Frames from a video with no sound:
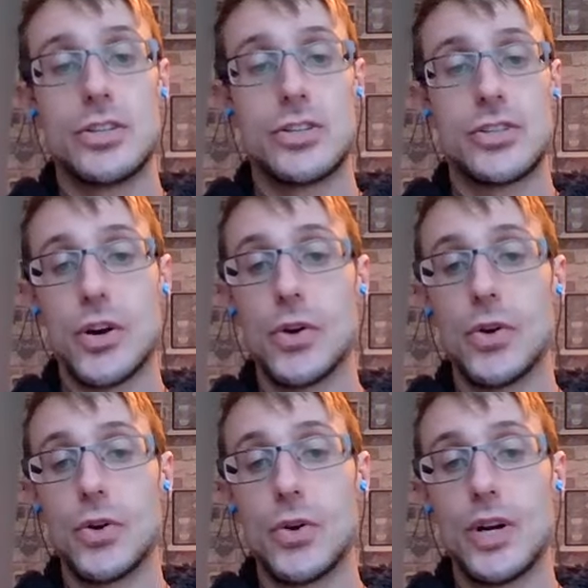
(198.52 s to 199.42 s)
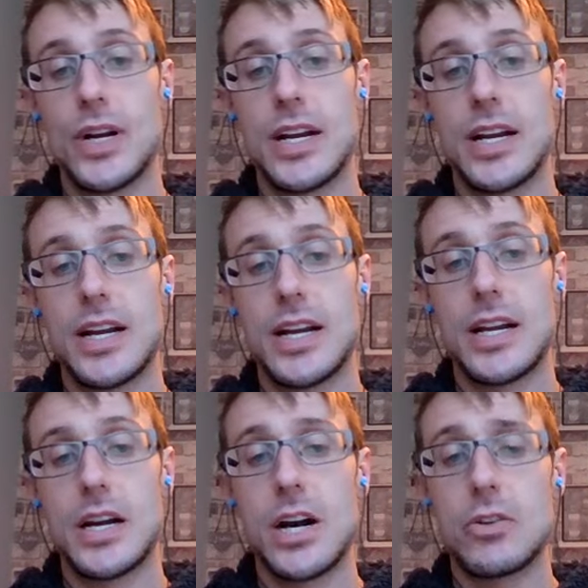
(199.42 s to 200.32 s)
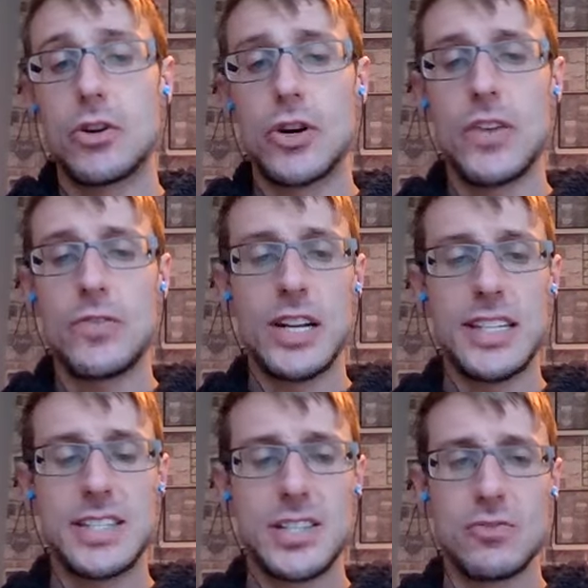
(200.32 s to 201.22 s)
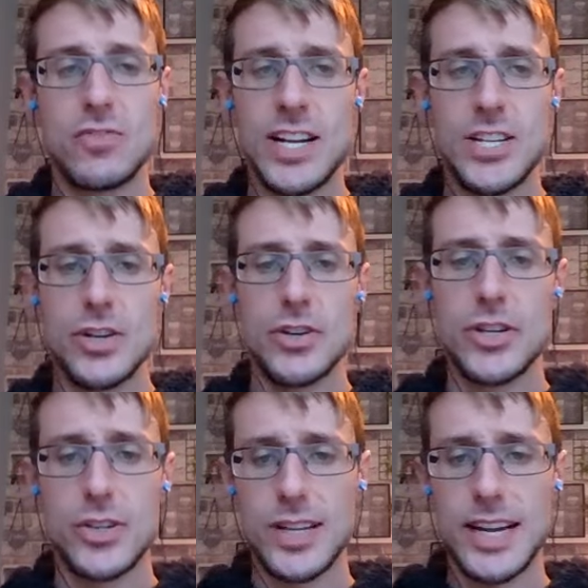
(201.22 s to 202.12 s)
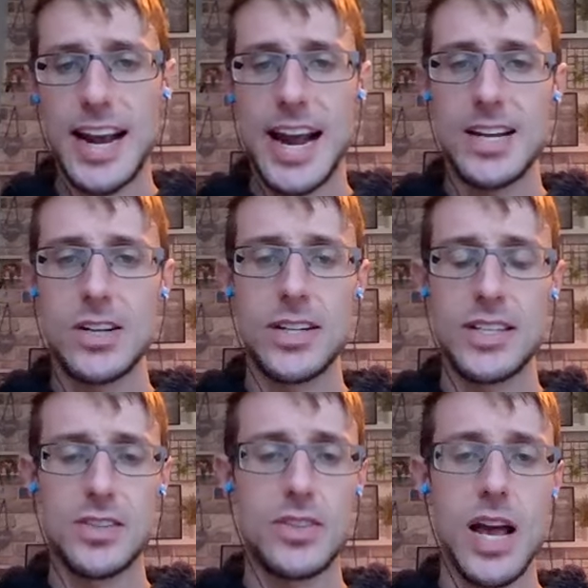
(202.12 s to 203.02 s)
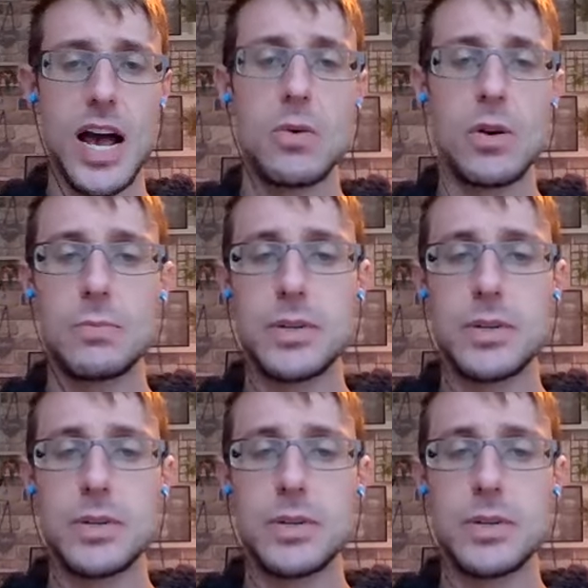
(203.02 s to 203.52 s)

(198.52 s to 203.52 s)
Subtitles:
So, or if you listen to the radio, you got like headlines on the hour,